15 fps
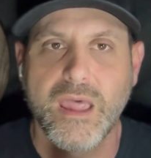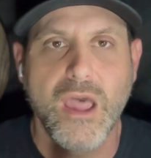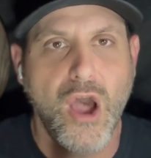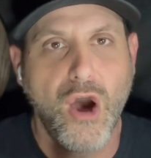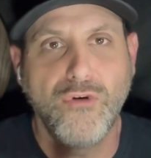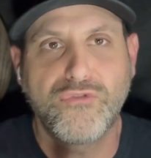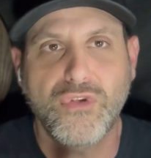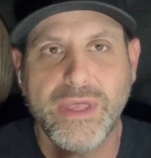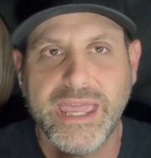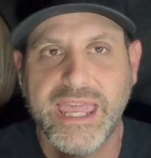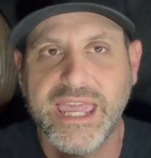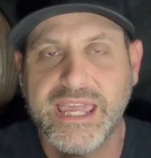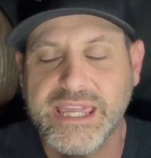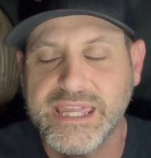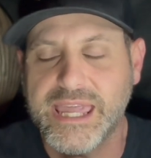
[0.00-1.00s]
Hopefully
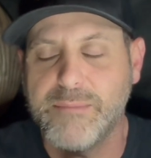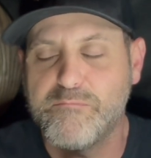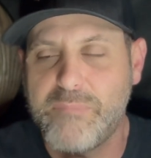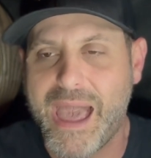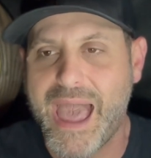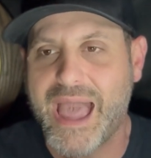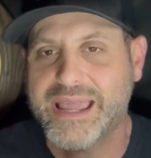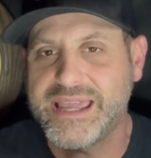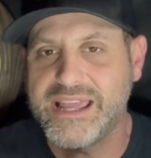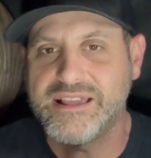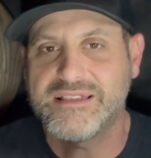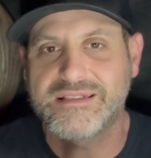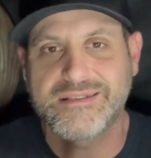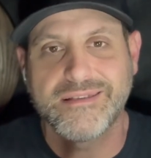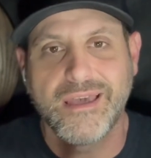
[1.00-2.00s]
he can get back.
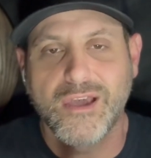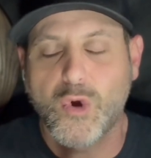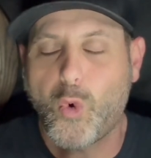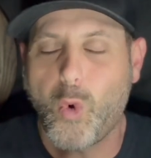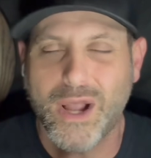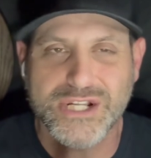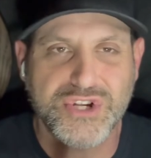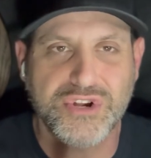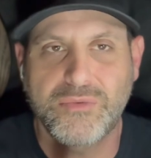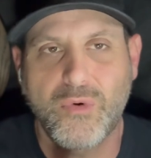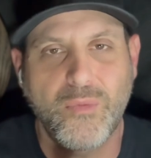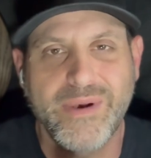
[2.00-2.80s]
He's questionable,